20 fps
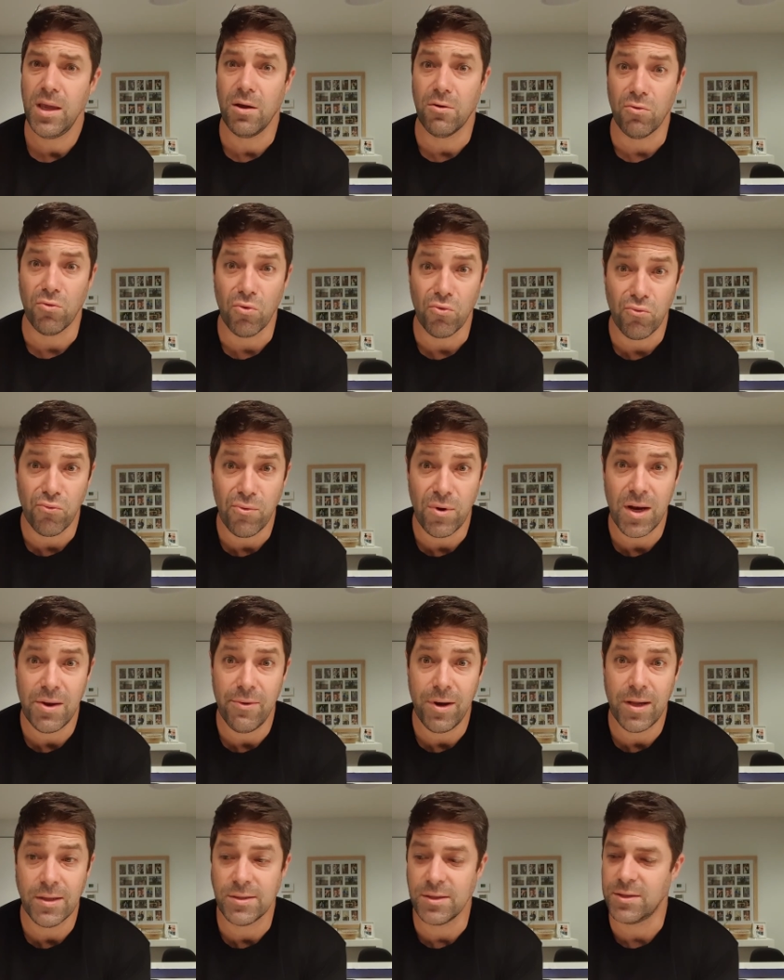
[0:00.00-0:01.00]
really,
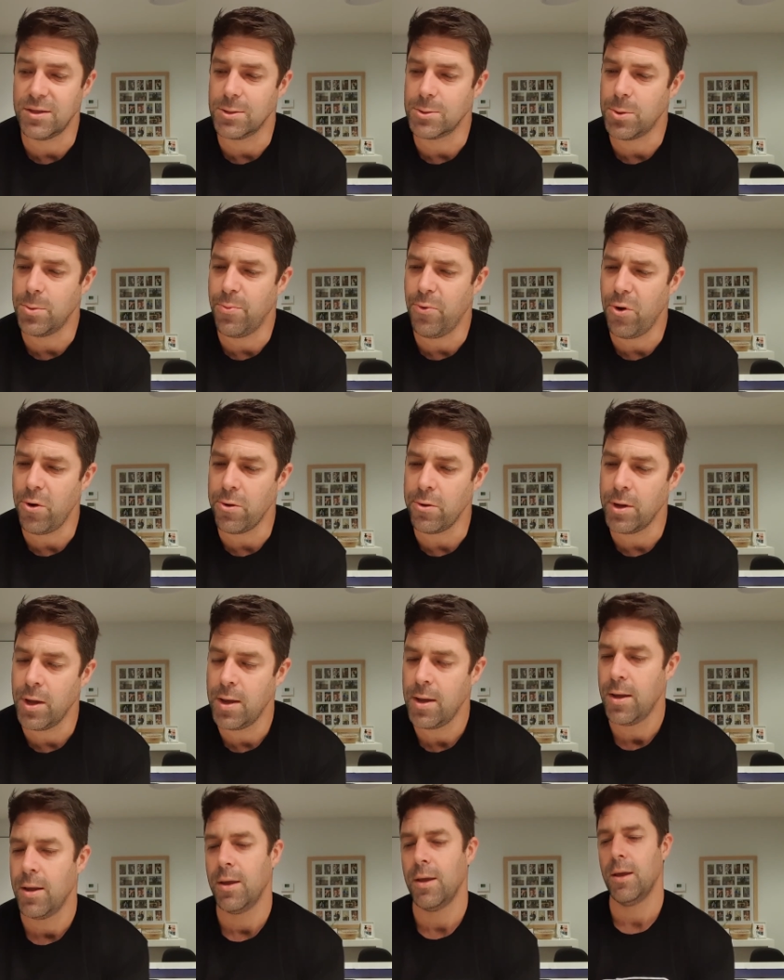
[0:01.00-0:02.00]
really successful brew.
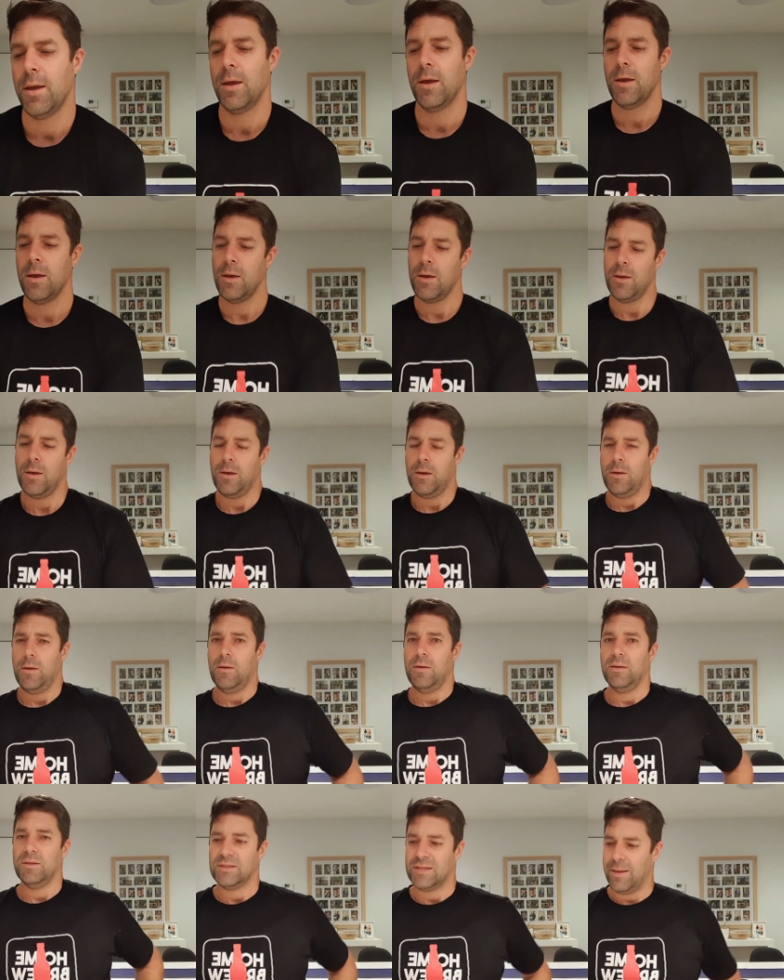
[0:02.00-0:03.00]

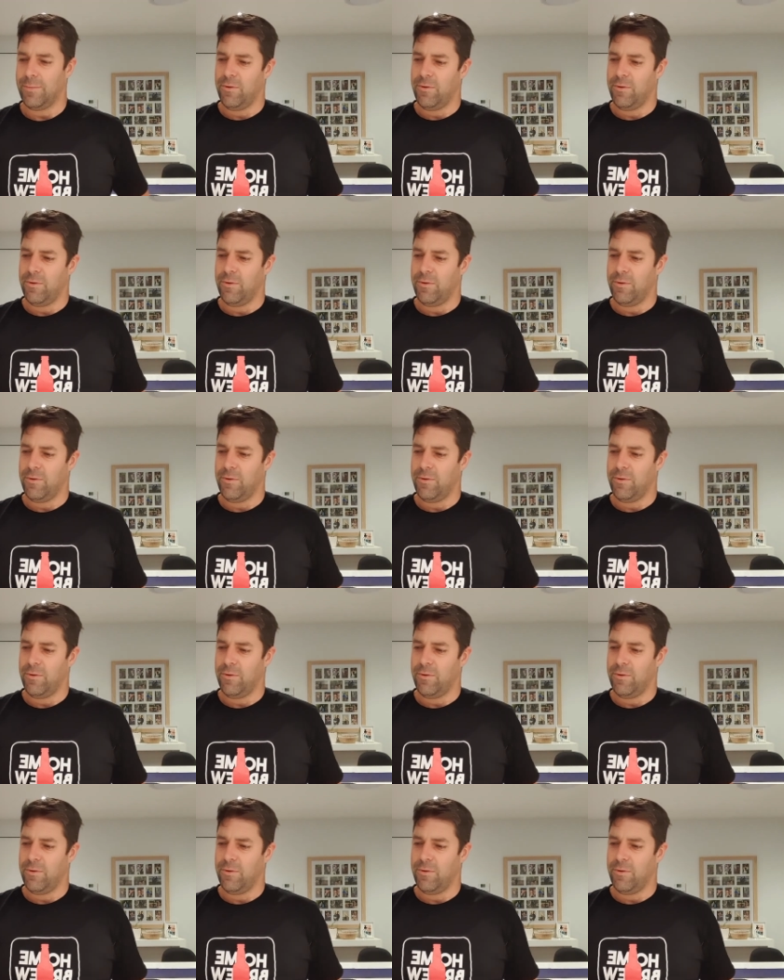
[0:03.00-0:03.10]
Some